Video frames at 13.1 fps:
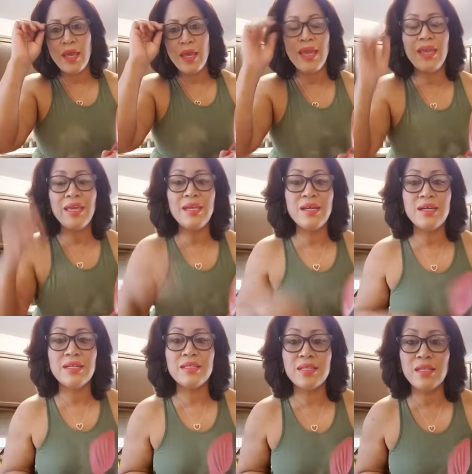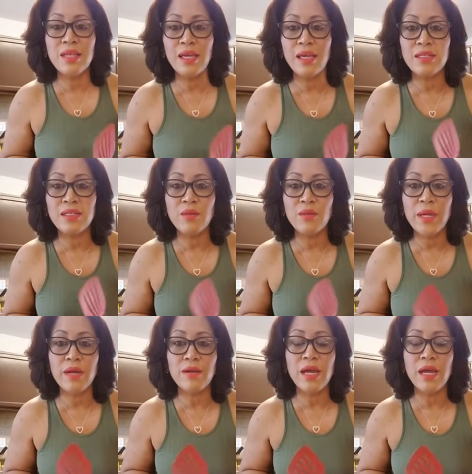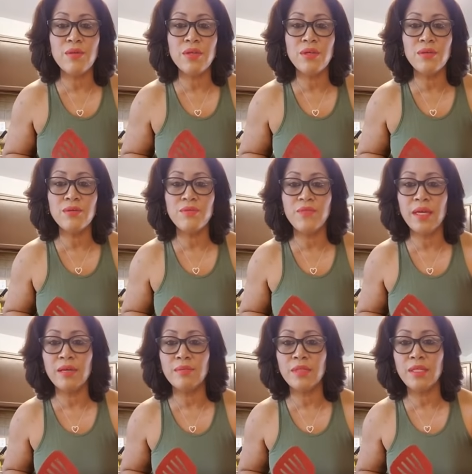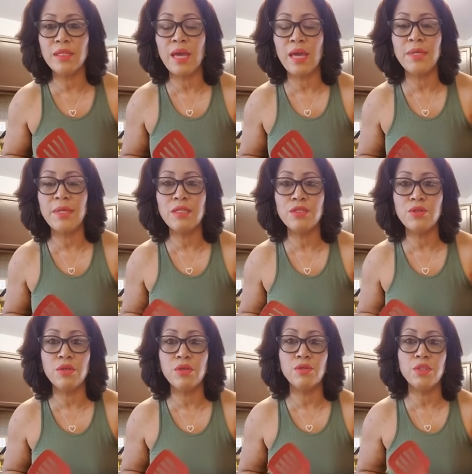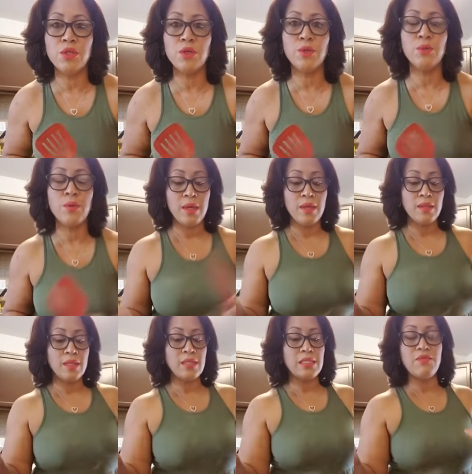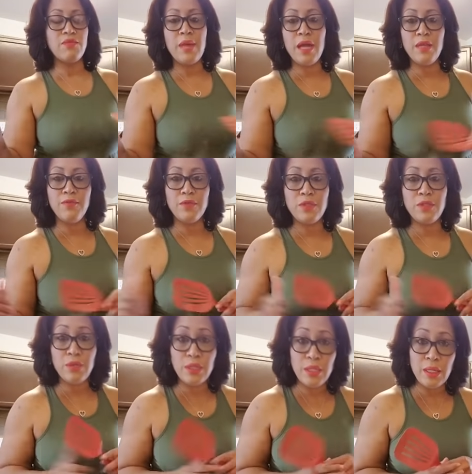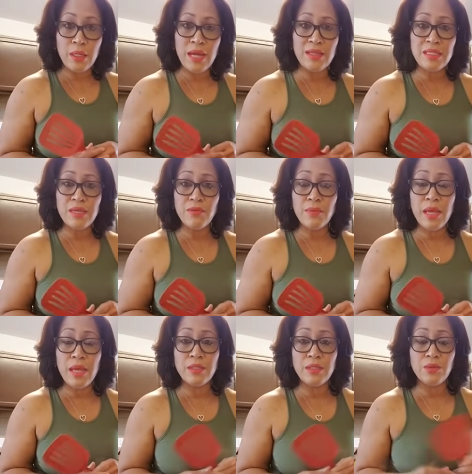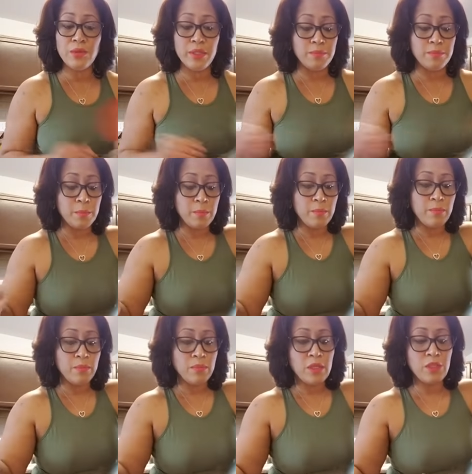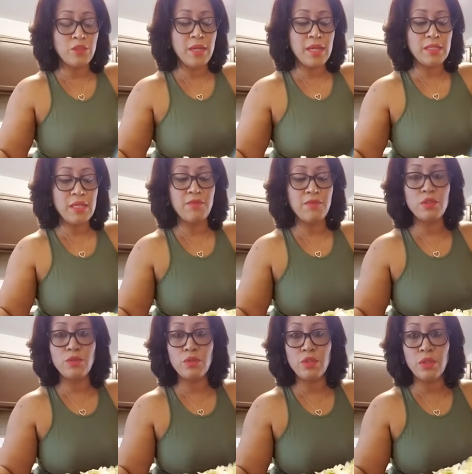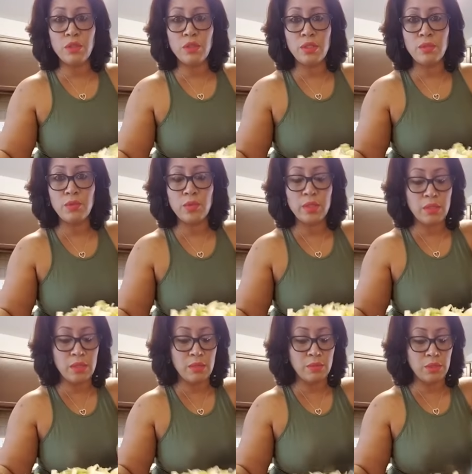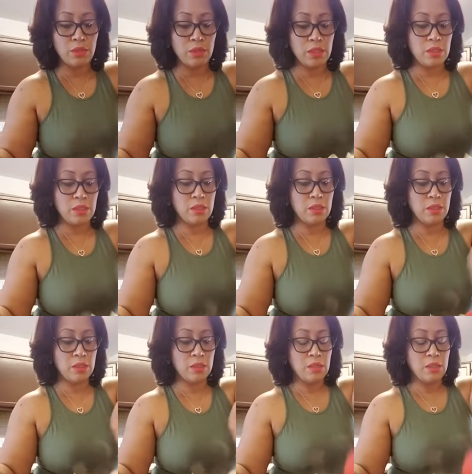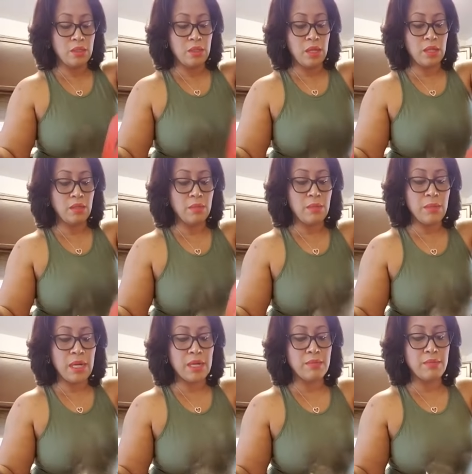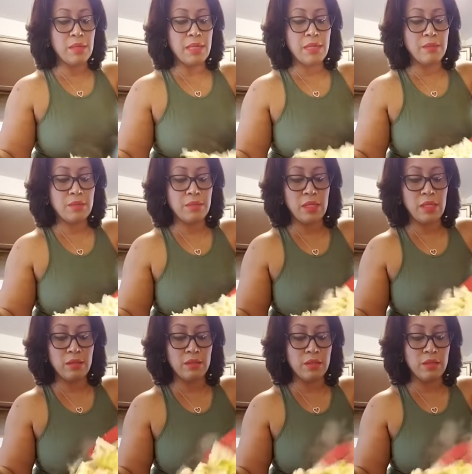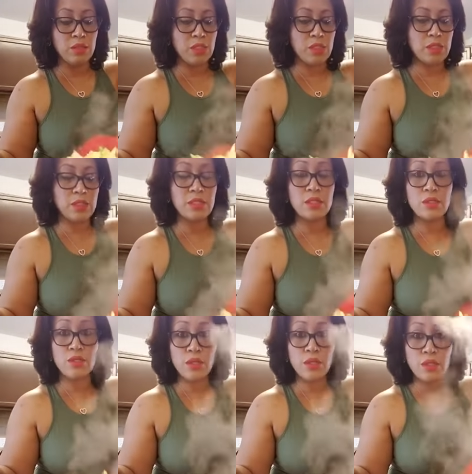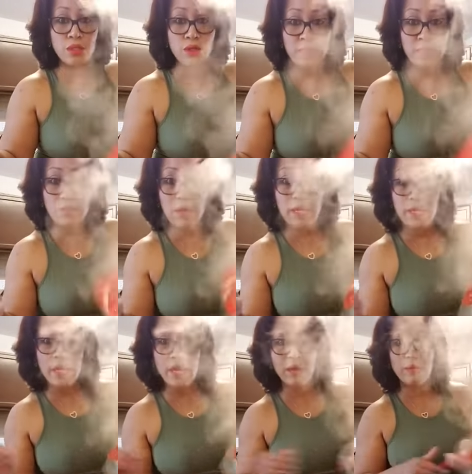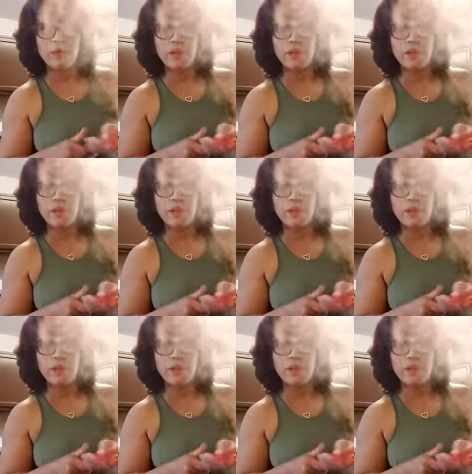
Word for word: Hey, cousin. Hey, Del Perry. How are you, family? Happy Easter to you, too. Thanks, everybody, for tuning in. How's everybody doing? Did you guys have virtual church this morning? Is that what you did? I know my mom. My mom's upstairs, and she's listening to her service right now.